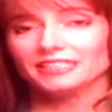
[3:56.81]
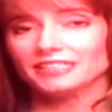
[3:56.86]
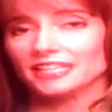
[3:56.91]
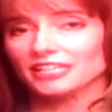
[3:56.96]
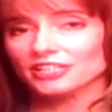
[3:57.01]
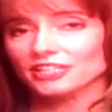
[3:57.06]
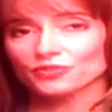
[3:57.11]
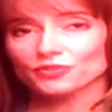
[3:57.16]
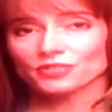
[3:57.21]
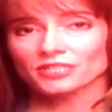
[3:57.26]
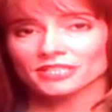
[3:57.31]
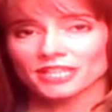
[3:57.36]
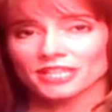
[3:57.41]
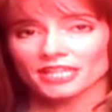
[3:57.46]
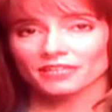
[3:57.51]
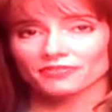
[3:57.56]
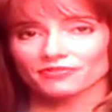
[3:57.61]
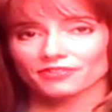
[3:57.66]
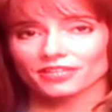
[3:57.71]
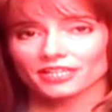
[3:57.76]
dangerous
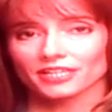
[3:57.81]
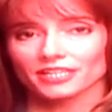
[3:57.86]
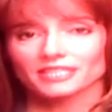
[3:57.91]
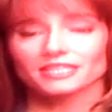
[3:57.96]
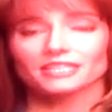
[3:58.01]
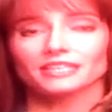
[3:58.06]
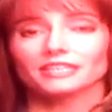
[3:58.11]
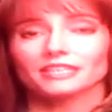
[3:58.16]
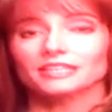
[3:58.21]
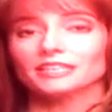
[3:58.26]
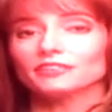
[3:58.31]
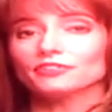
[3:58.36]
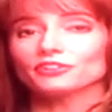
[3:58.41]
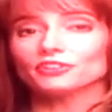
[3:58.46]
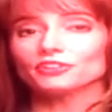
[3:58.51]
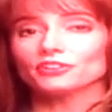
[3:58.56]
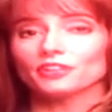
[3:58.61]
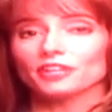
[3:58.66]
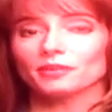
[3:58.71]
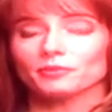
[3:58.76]
side effects,
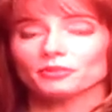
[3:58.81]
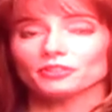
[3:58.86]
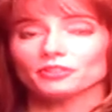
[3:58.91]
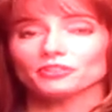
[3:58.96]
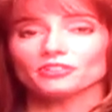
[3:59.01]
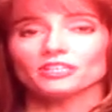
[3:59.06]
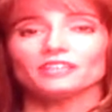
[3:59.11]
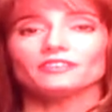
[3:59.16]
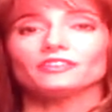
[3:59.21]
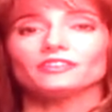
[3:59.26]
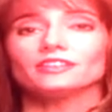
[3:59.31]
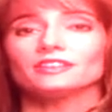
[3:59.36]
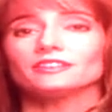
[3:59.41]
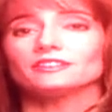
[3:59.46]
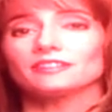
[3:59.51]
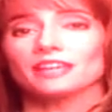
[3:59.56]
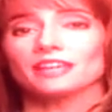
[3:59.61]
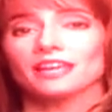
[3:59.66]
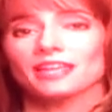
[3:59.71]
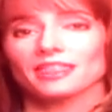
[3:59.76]
liver damage, even
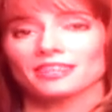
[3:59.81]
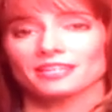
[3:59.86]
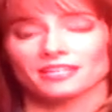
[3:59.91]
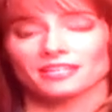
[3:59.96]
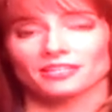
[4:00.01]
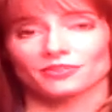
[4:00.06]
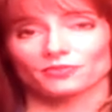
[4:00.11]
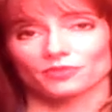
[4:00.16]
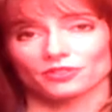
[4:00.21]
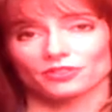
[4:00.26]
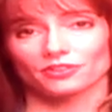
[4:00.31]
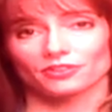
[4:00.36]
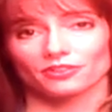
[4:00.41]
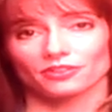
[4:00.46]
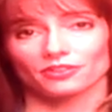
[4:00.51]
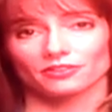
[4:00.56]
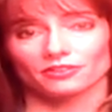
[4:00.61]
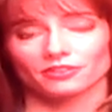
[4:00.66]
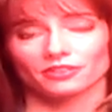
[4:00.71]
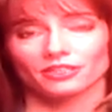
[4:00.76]
death can
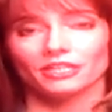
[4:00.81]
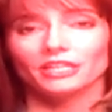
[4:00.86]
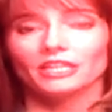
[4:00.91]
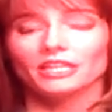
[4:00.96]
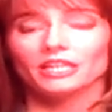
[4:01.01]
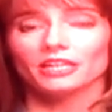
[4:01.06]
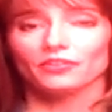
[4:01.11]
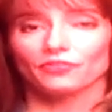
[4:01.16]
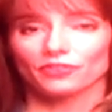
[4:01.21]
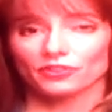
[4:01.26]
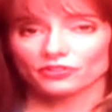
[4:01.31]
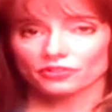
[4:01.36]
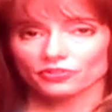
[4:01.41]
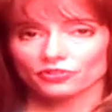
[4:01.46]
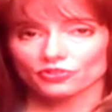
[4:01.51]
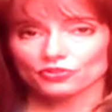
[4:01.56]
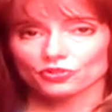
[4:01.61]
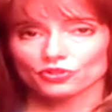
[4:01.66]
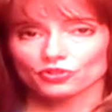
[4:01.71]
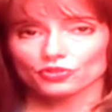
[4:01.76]
result. If this
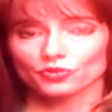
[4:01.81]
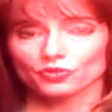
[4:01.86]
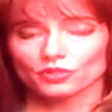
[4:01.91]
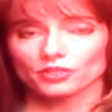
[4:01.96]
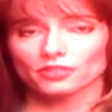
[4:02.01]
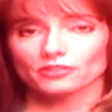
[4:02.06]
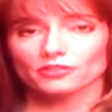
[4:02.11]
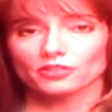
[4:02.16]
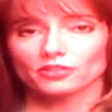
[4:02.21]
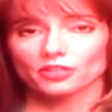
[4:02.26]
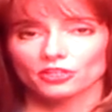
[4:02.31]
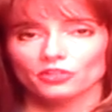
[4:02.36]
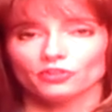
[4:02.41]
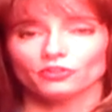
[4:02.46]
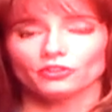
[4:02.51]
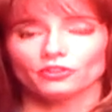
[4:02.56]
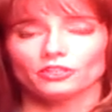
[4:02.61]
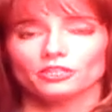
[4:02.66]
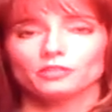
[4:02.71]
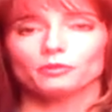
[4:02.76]
is your choice,
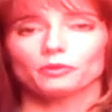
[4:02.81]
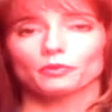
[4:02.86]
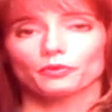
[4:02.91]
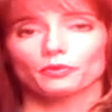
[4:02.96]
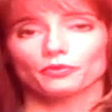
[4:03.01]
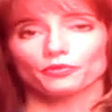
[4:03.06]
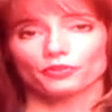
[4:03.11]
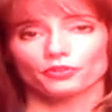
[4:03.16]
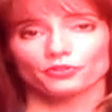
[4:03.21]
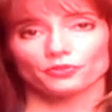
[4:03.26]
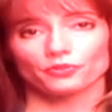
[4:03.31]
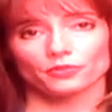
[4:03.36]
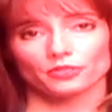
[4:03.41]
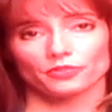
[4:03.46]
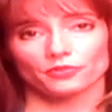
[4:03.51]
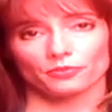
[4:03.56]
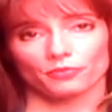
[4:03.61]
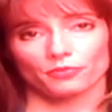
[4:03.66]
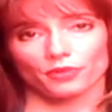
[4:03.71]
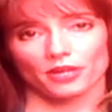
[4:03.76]
you'll need to be referred to a
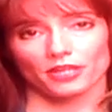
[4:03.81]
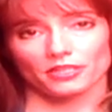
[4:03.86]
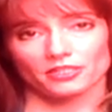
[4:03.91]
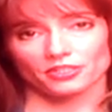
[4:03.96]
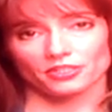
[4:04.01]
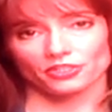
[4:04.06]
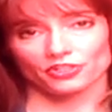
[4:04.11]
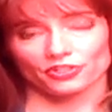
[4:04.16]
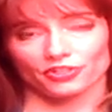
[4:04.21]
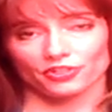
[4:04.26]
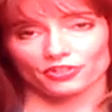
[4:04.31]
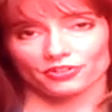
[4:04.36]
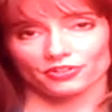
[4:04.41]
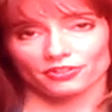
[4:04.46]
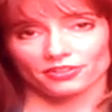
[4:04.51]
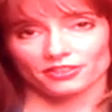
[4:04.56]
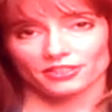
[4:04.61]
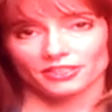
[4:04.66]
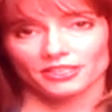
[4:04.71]
different practitioner.